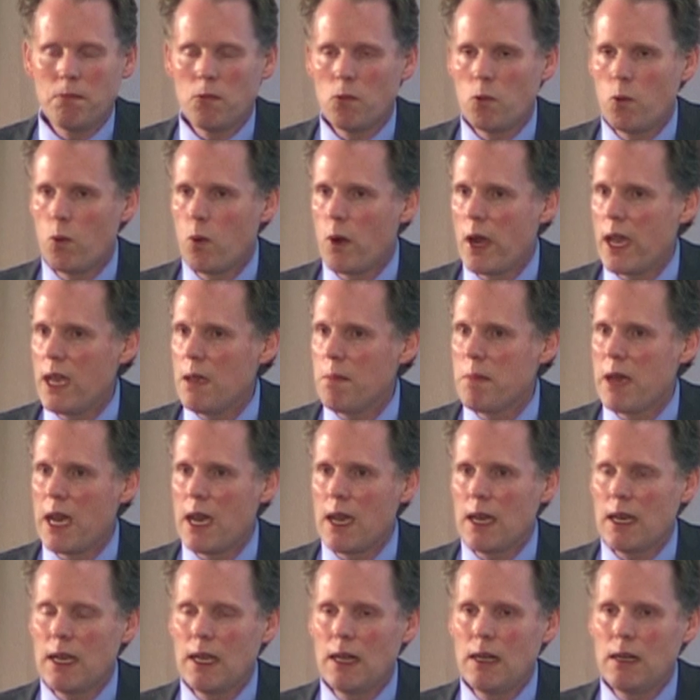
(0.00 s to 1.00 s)
way
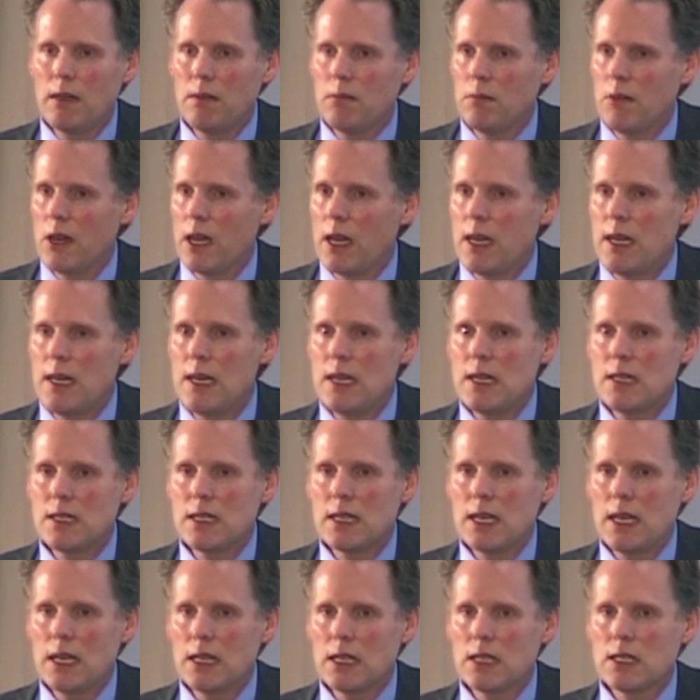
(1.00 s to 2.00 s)
back in
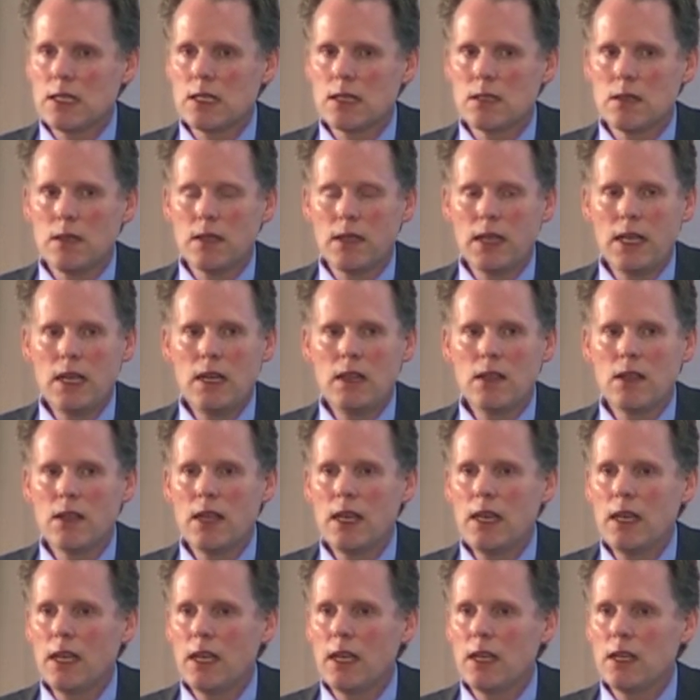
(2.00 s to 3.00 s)
'96, Lean
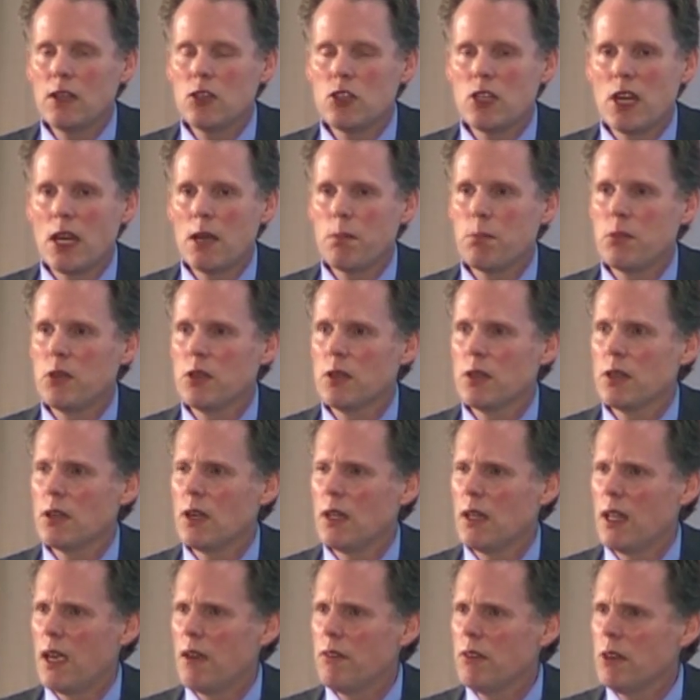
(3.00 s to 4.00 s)
Thinking, chapter
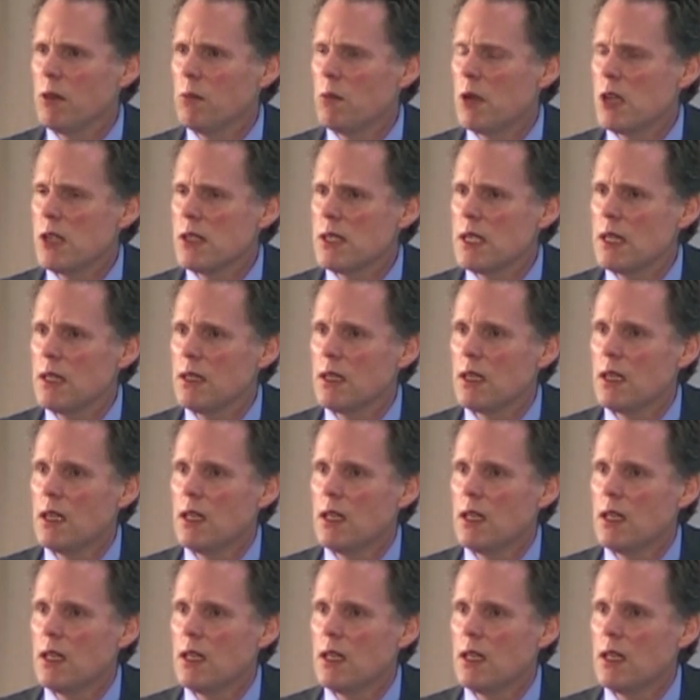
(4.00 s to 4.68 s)
11, was it?